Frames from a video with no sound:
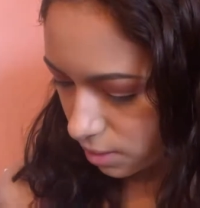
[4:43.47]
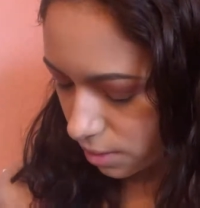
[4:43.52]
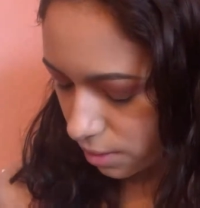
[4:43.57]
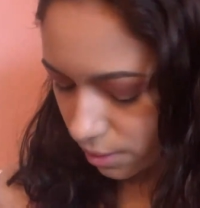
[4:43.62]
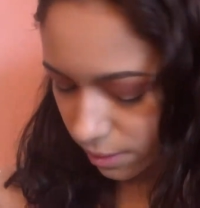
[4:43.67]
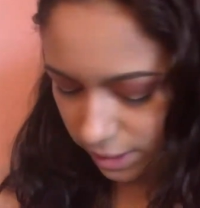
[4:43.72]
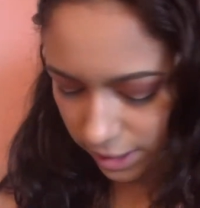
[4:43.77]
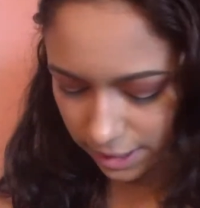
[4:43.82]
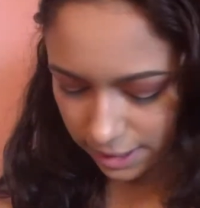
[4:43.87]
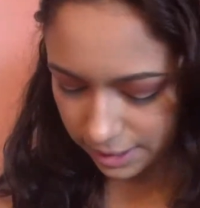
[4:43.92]

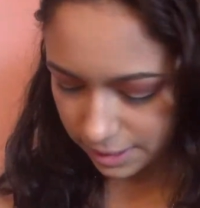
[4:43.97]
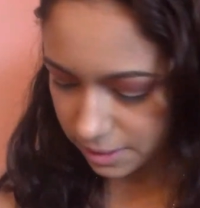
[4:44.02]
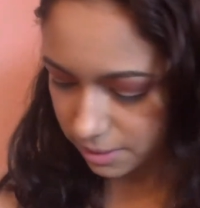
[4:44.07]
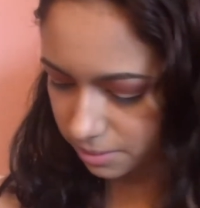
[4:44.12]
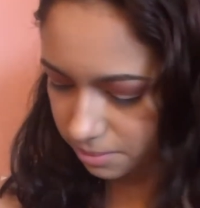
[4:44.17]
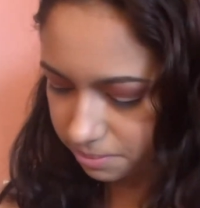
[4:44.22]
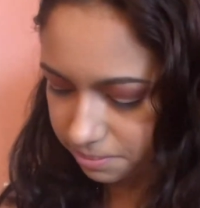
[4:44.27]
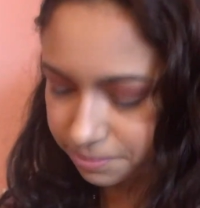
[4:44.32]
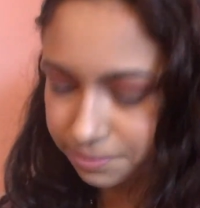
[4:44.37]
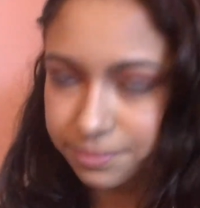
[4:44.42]
Okay.
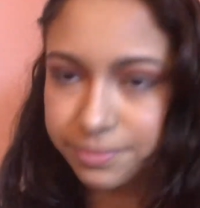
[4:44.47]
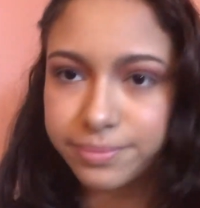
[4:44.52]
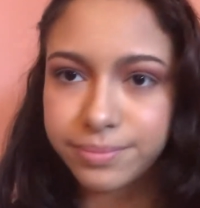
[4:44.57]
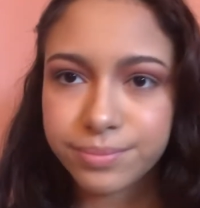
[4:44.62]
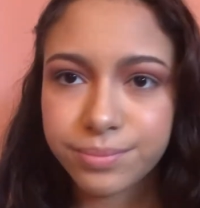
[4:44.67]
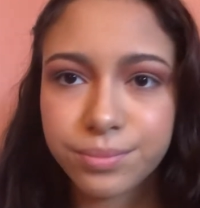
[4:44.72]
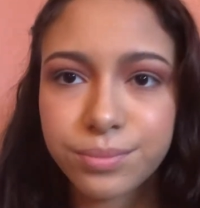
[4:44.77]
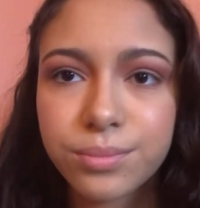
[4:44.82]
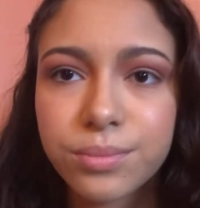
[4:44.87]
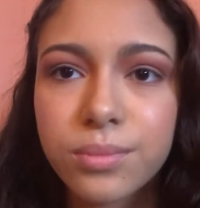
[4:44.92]

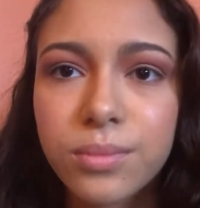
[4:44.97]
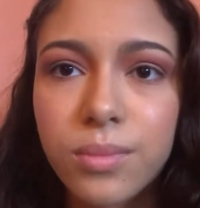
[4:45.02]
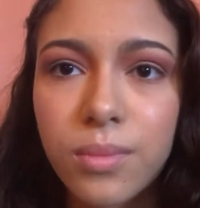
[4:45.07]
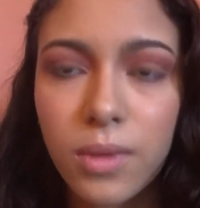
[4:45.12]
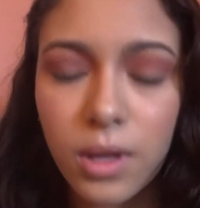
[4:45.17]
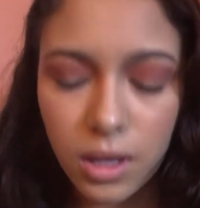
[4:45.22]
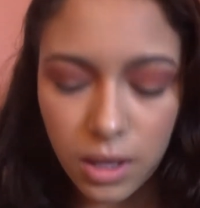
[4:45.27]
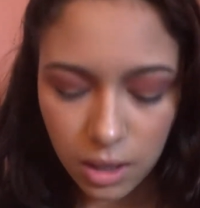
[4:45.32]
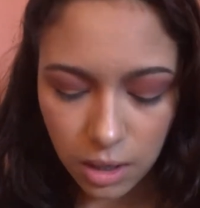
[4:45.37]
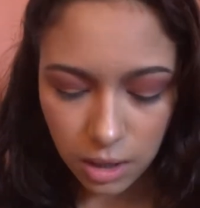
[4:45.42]

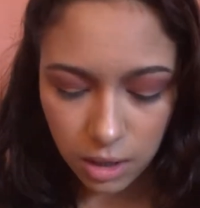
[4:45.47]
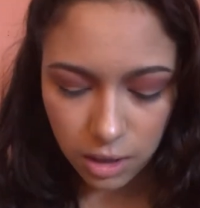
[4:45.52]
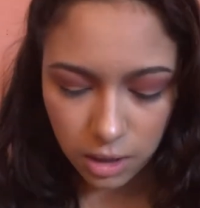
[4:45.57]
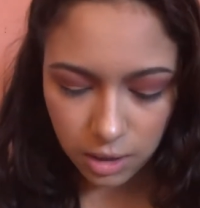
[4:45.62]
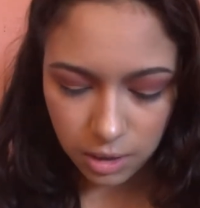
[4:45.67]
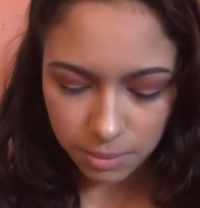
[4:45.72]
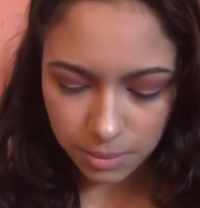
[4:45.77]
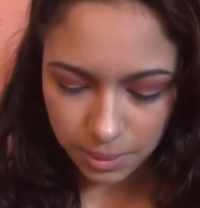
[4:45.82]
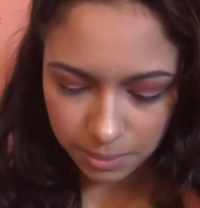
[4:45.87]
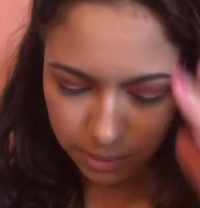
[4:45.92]

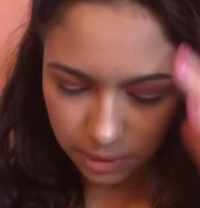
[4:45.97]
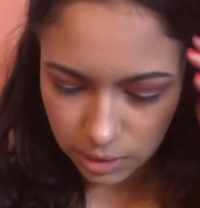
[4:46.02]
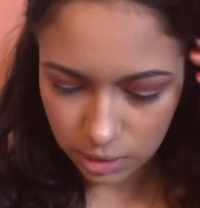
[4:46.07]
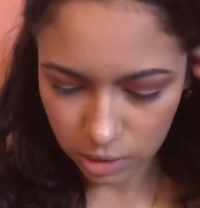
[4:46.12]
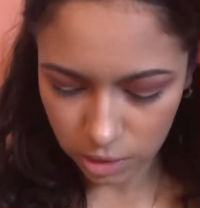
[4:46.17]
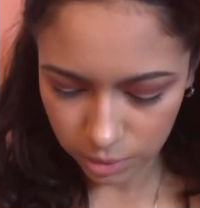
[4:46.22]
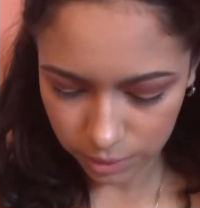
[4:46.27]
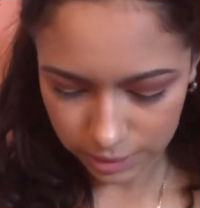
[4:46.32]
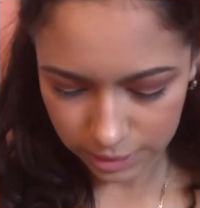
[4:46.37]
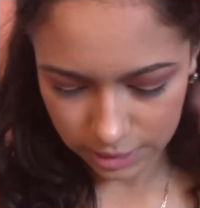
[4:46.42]
I'm gonna
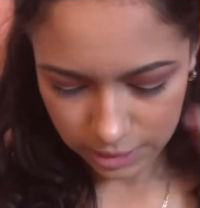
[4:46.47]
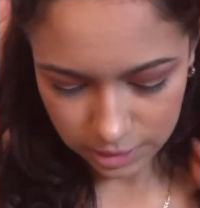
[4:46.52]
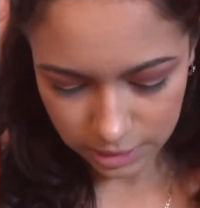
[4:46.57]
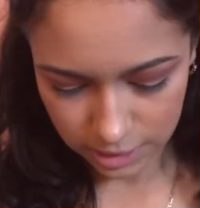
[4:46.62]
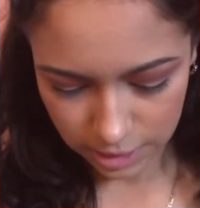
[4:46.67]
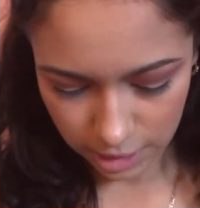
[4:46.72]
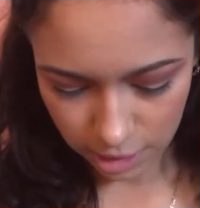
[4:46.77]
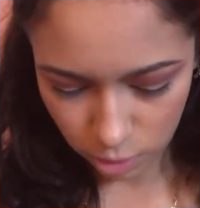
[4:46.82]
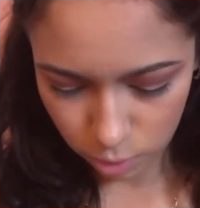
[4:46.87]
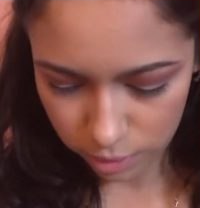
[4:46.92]
go in
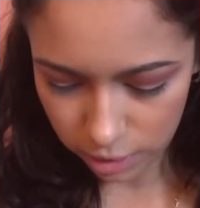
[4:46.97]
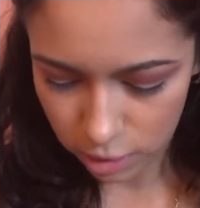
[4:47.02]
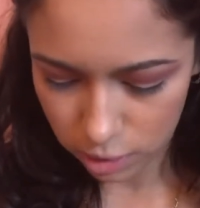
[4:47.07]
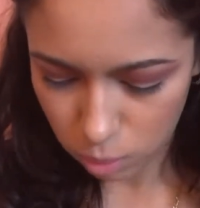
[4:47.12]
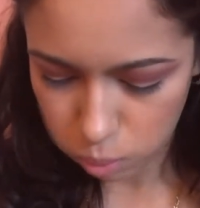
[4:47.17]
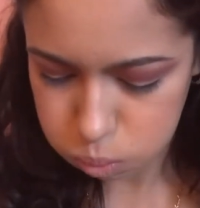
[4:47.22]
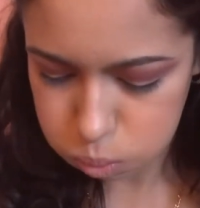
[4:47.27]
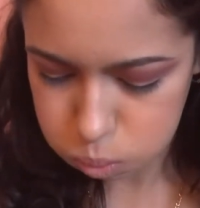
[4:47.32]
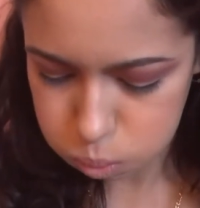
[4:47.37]
now with